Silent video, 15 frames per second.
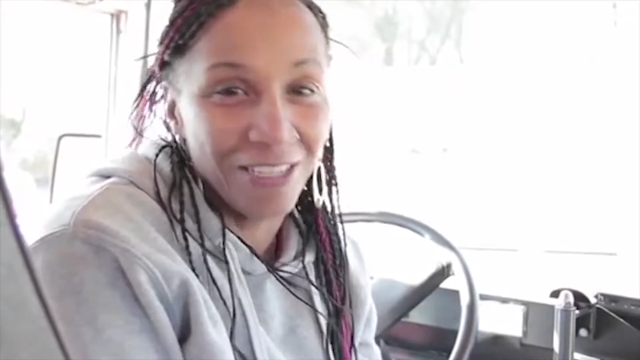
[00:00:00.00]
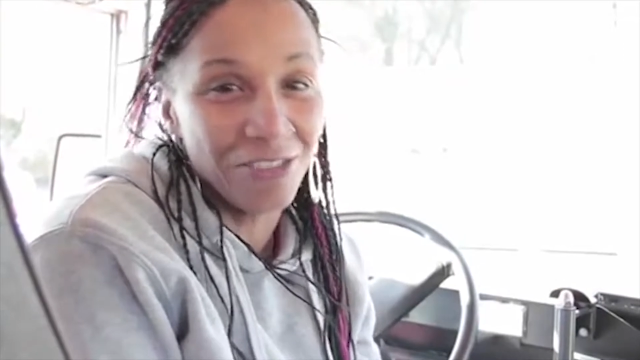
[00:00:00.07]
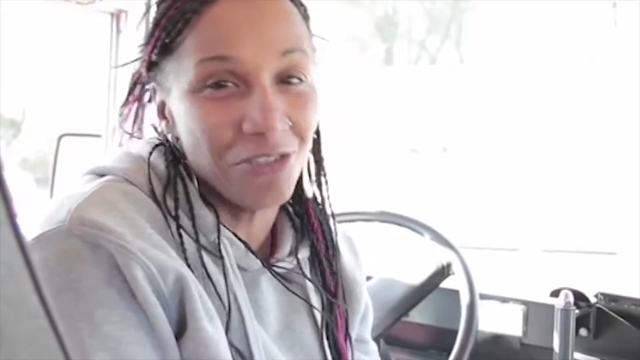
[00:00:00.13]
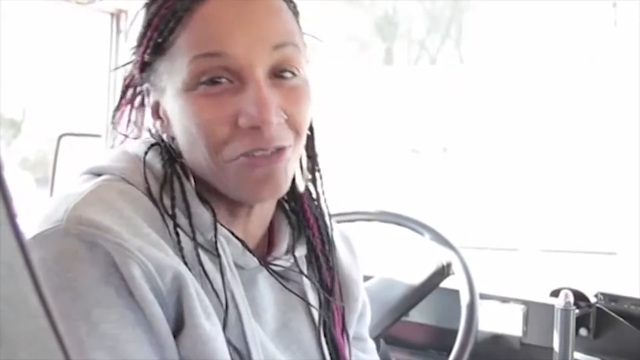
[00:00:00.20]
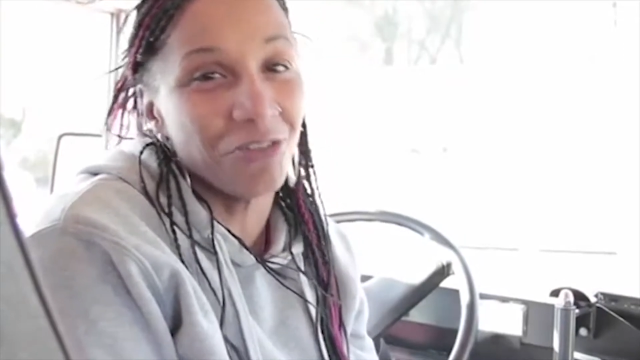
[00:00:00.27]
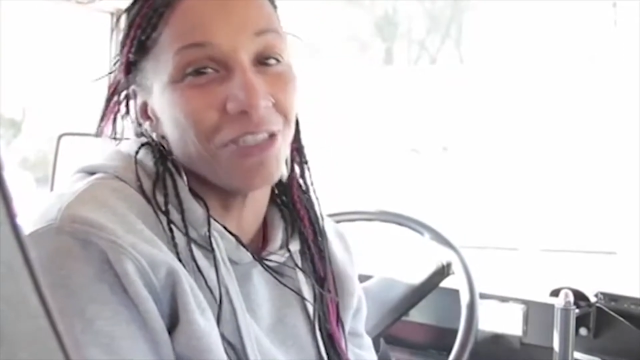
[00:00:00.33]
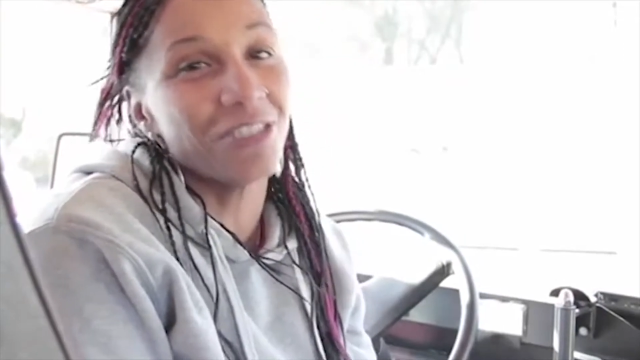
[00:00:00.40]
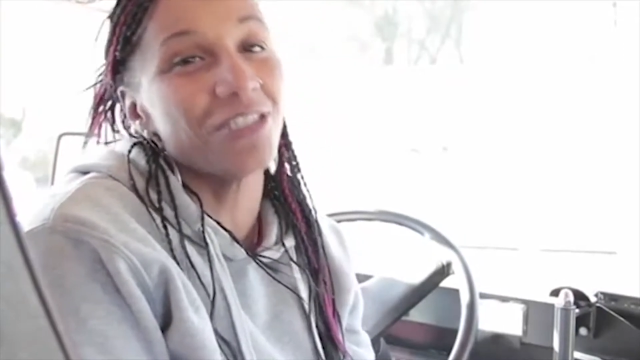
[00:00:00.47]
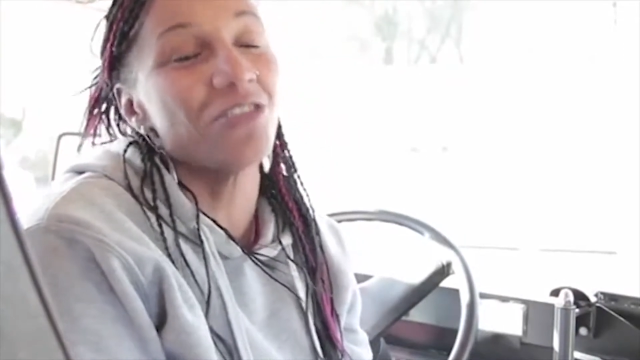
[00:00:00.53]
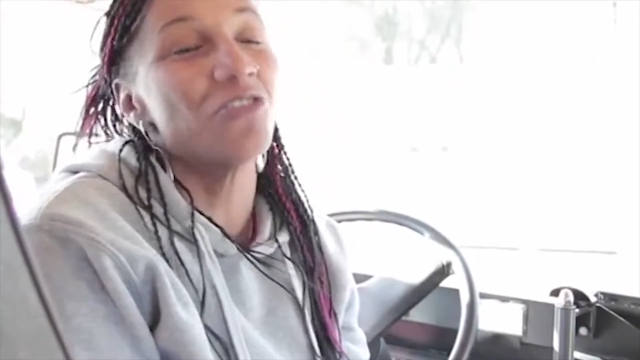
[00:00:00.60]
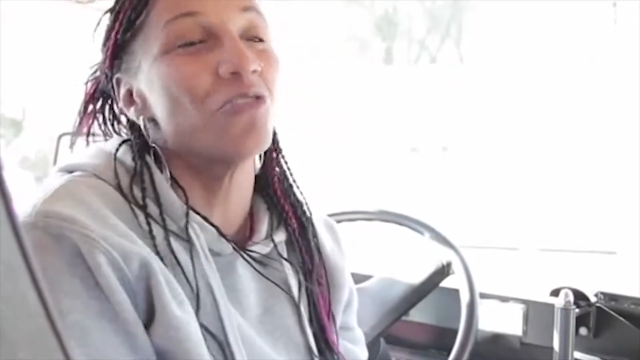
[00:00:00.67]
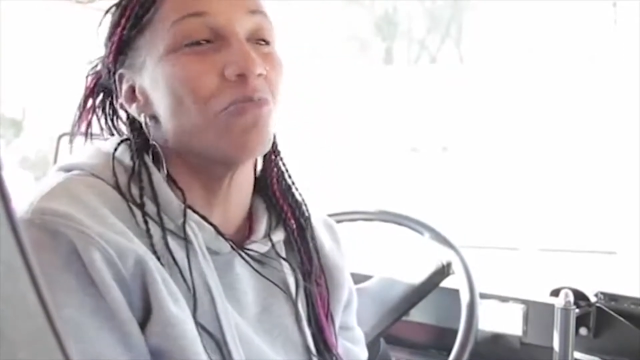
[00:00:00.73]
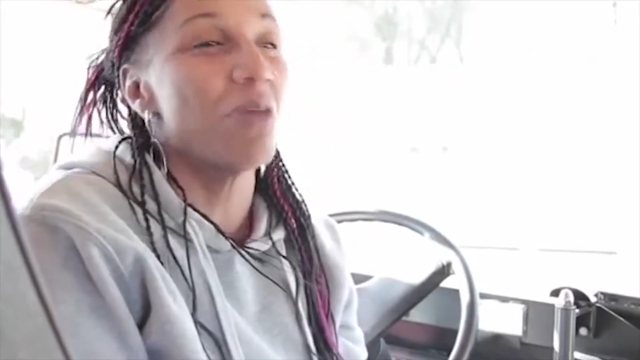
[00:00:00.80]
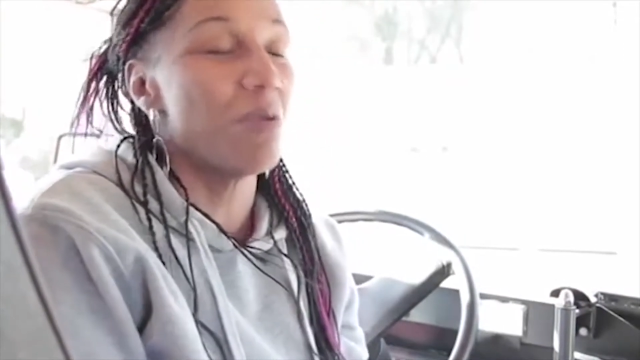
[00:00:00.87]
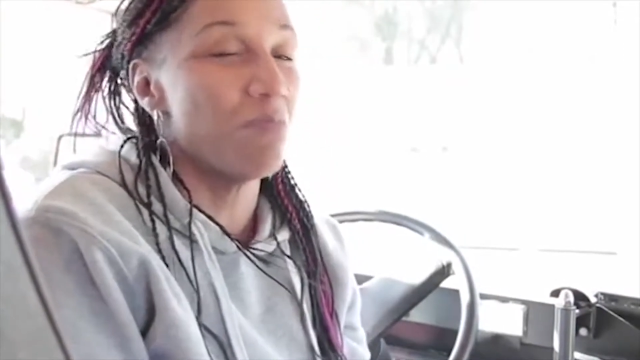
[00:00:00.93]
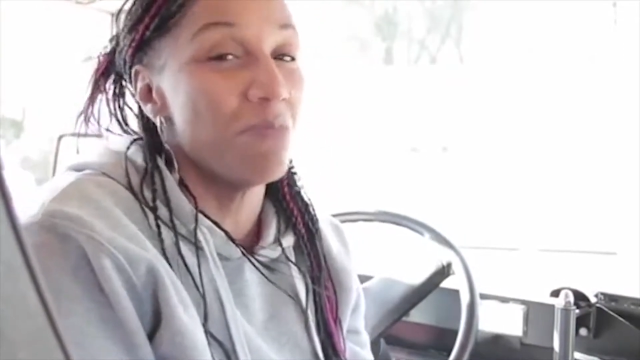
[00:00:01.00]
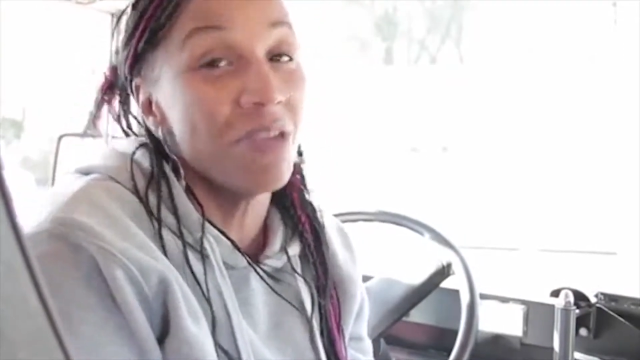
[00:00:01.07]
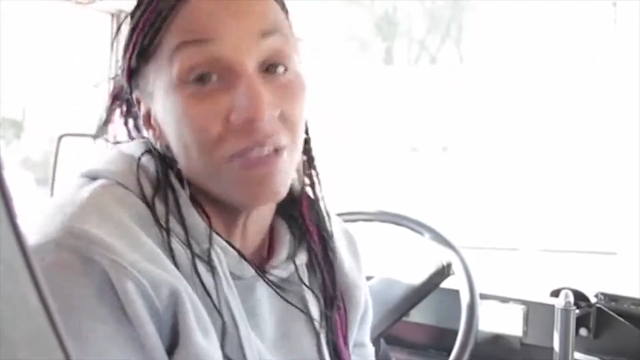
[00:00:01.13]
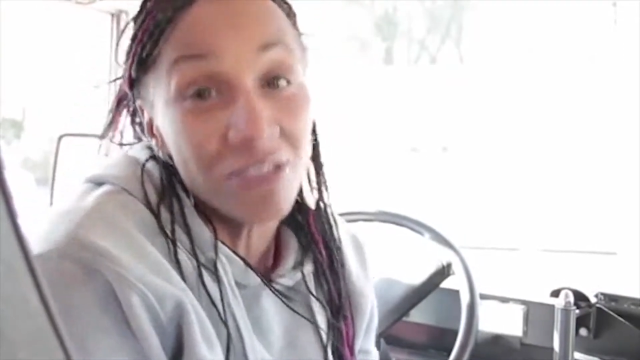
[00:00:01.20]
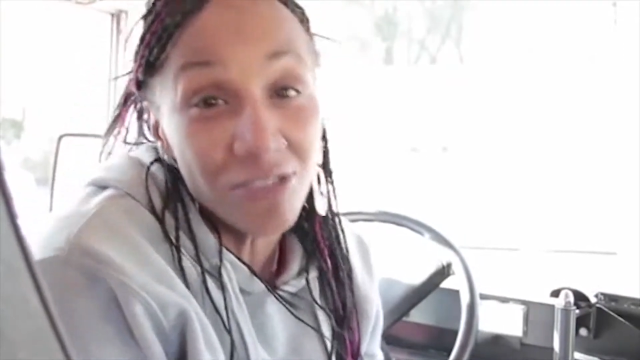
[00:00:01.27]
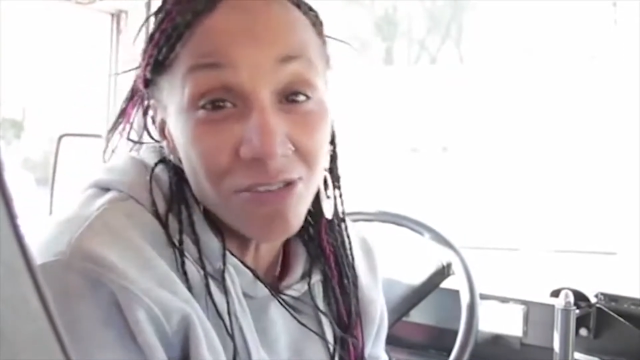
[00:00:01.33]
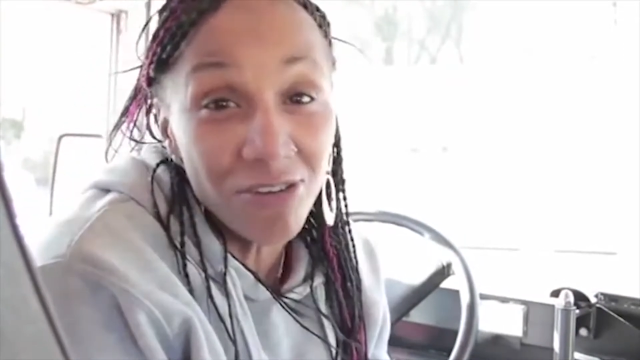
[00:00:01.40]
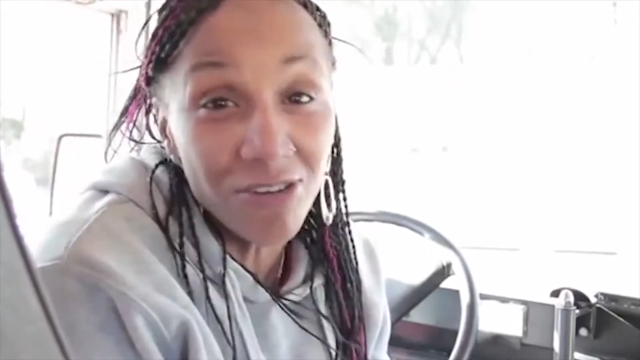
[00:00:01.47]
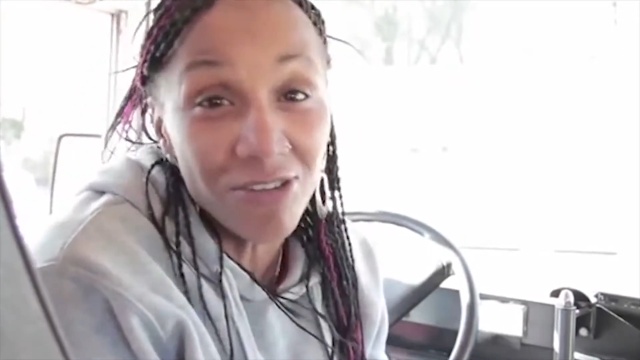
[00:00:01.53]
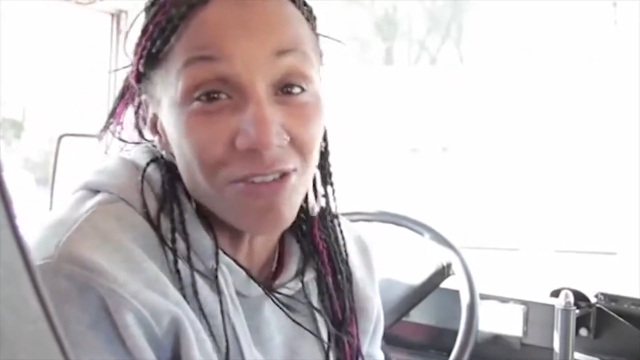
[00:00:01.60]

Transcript: I told her, I said, You're my mentor,